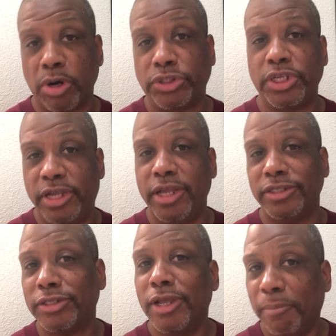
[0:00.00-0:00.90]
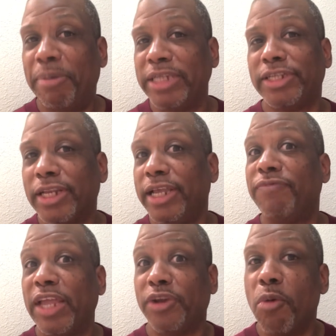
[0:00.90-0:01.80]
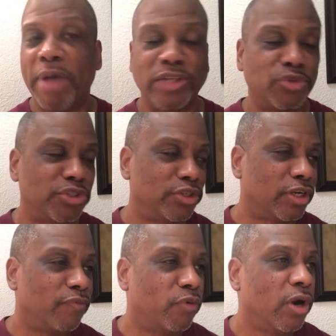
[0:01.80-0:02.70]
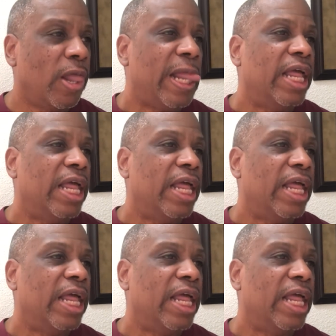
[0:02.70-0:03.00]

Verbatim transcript: person is basically if they don't match what you're looking for.